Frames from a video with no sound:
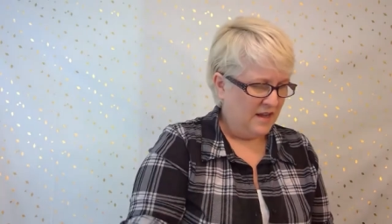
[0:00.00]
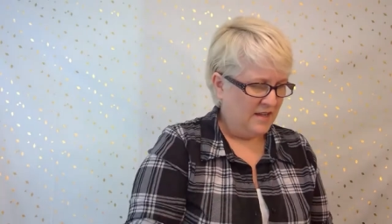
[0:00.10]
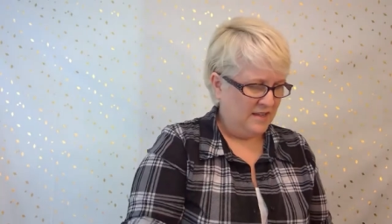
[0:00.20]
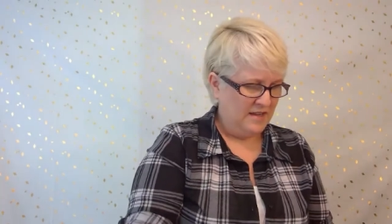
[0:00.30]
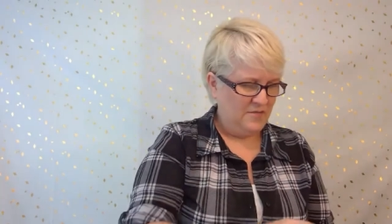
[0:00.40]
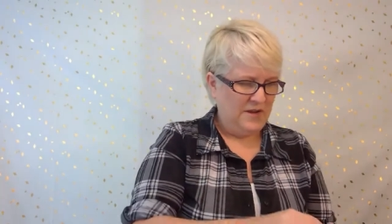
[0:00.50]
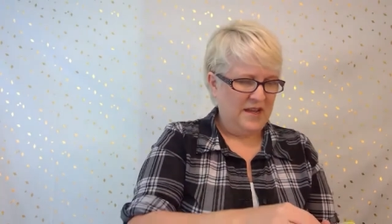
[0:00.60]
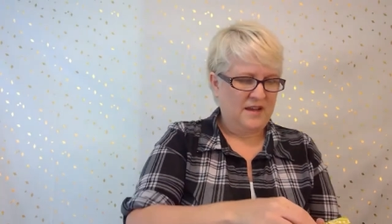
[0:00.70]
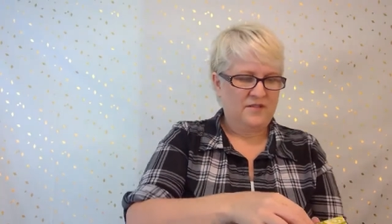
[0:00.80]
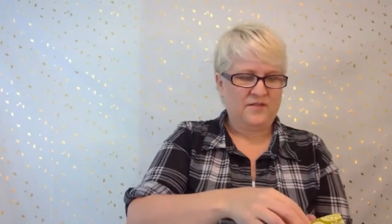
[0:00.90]
And then we
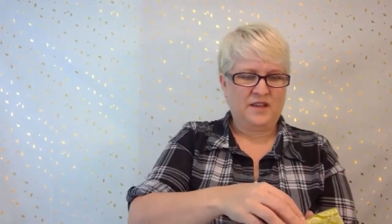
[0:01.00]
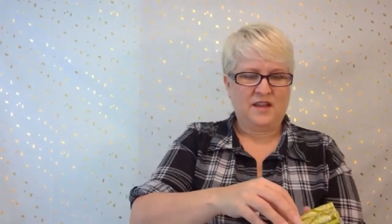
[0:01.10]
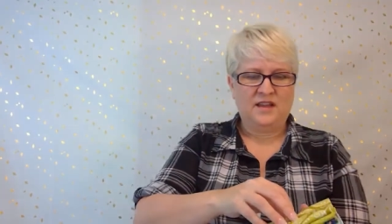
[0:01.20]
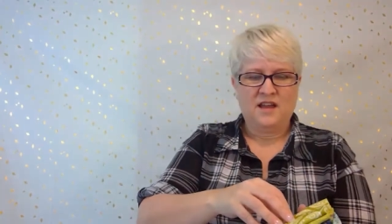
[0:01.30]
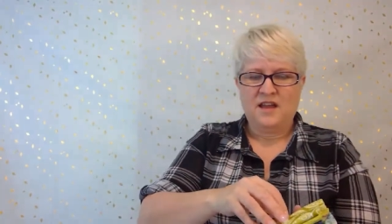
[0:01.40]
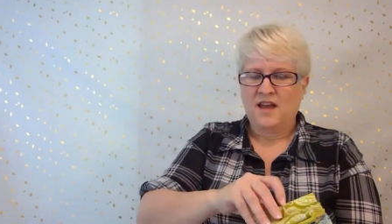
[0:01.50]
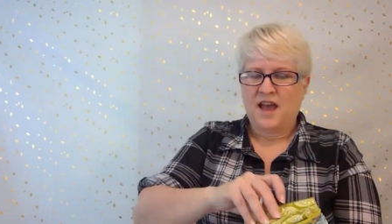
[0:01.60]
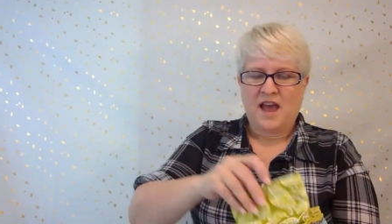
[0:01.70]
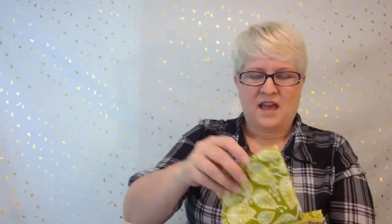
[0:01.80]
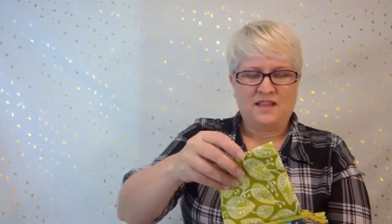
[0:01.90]
have a,
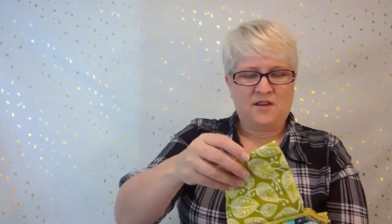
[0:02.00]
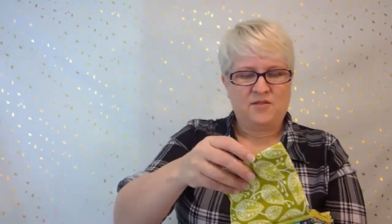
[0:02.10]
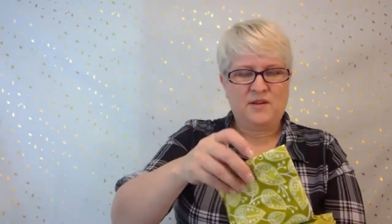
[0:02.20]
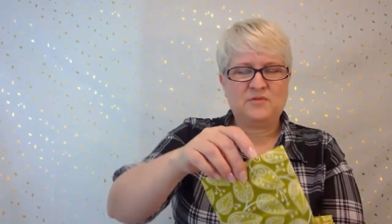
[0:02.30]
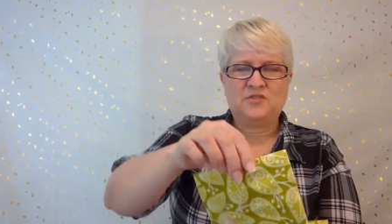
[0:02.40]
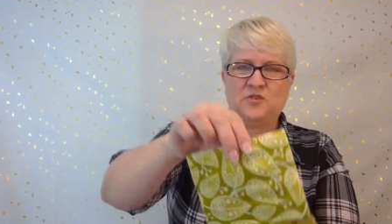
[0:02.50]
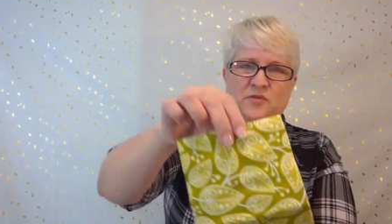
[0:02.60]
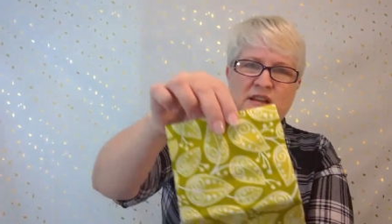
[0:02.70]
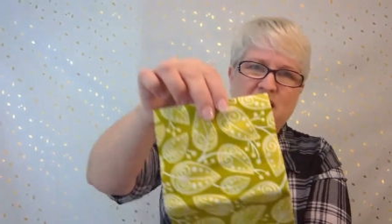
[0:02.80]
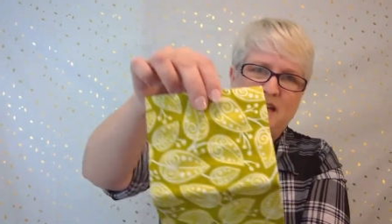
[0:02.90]
oh, that one's
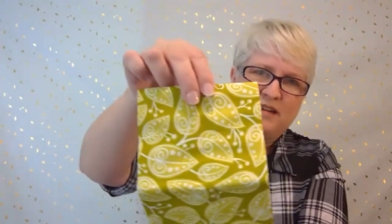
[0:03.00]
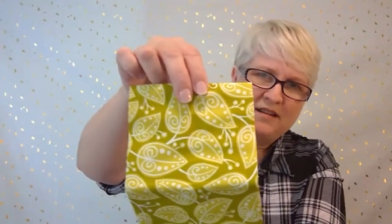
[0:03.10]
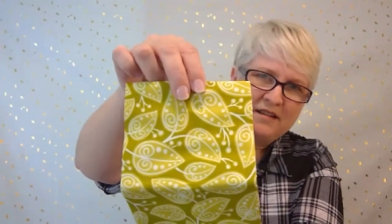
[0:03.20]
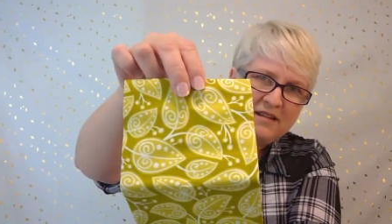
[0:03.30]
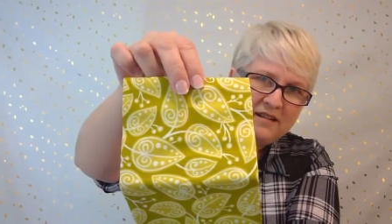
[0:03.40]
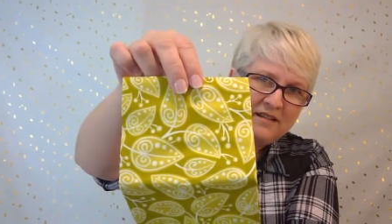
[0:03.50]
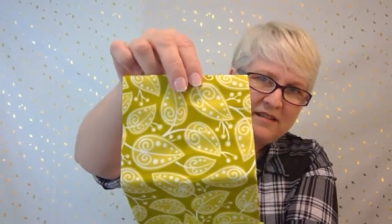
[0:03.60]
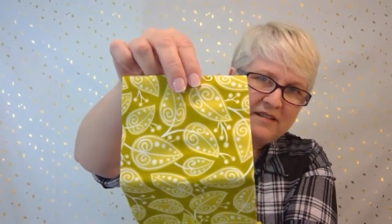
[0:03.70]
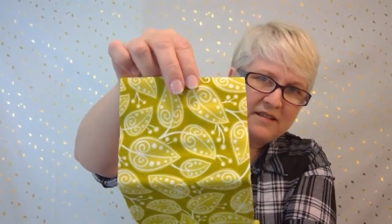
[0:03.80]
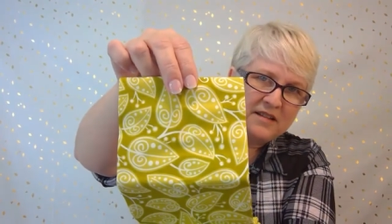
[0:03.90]
unique.
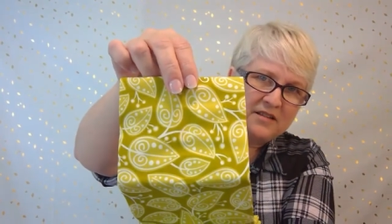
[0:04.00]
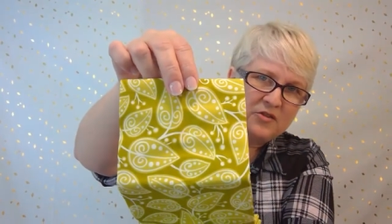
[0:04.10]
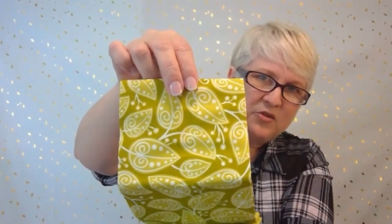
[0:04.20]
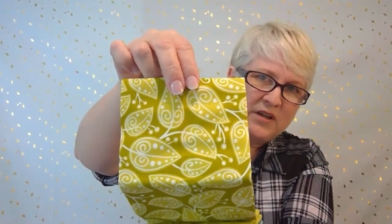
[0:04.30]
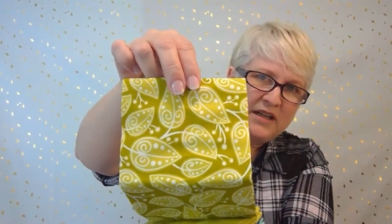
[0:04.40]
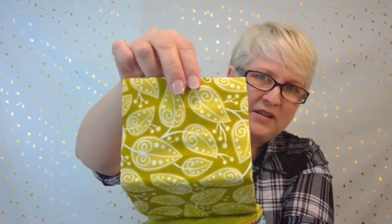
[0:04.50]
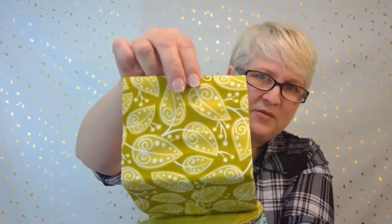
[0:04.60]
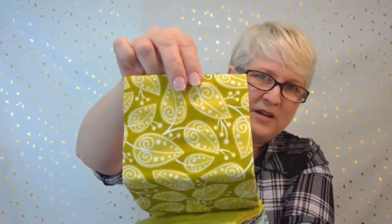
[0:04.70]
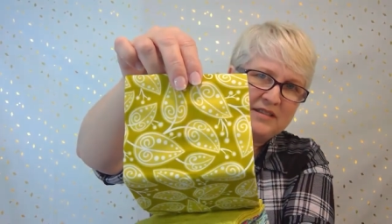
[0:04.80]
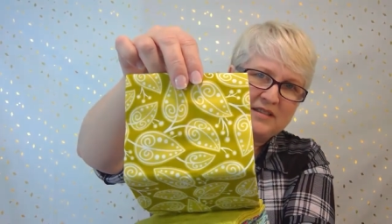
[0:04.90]
The green,
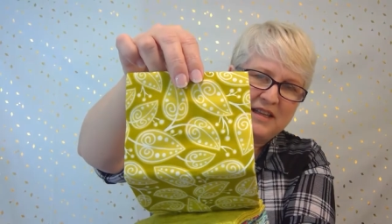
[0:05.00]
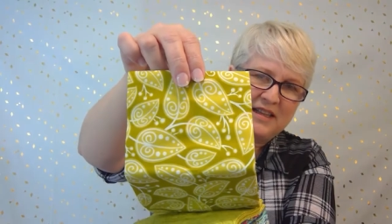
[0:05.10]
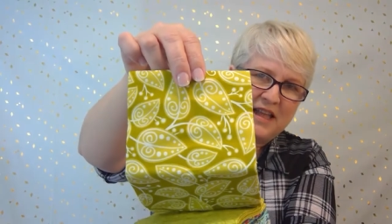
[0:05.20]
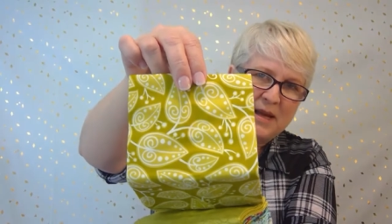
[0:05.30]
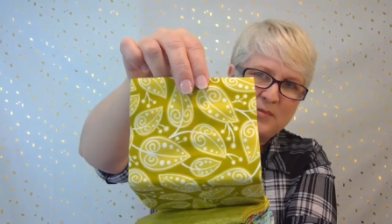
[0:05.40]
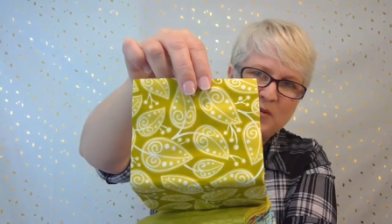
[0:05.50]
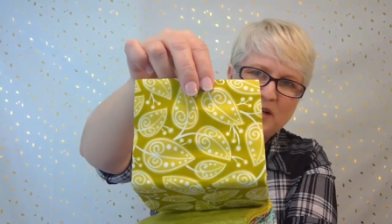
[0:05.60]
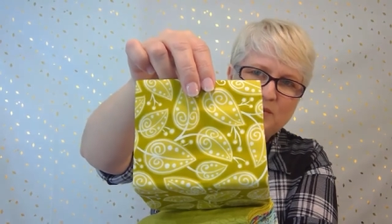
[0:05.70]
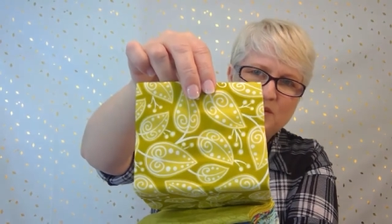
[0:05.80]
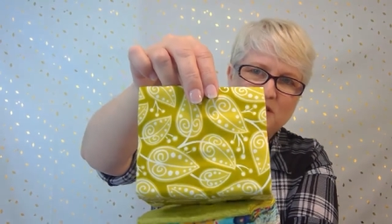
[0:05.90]
a slight lime
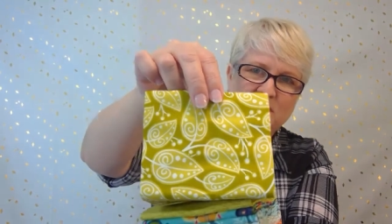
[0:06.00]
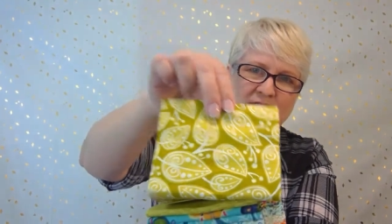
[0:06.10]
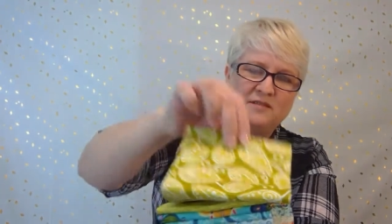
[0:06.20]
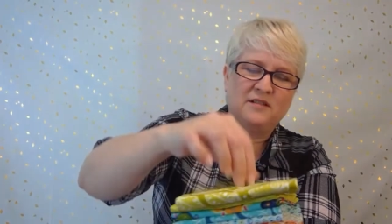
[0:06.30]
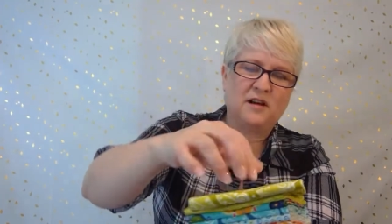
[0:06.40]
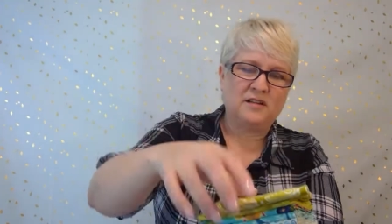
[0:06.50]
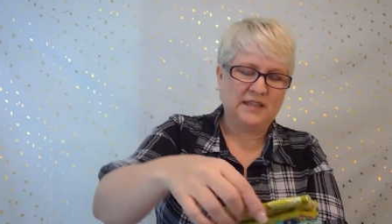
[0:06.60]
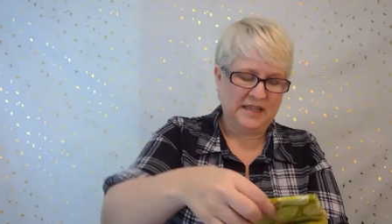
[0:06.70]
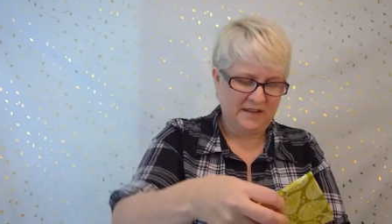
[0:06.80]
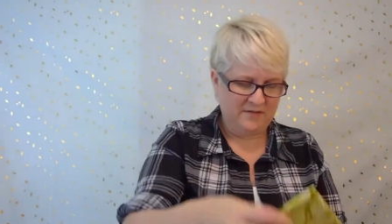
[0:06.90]
green with the uh,
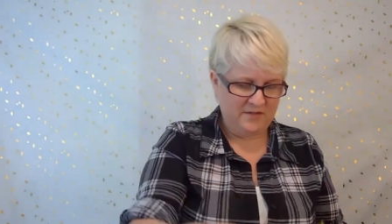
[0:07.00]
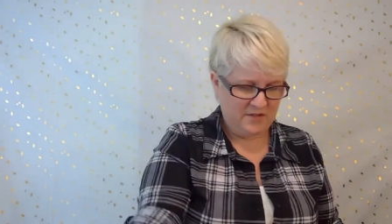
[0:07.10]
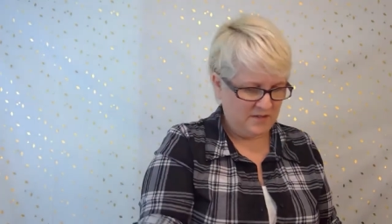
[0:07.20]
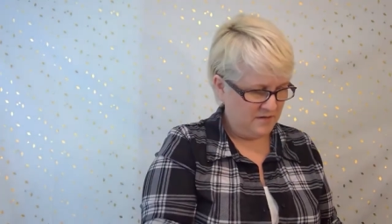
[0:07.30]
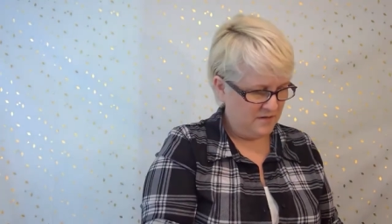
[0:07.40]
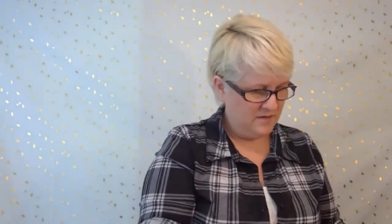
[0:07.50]
leaves.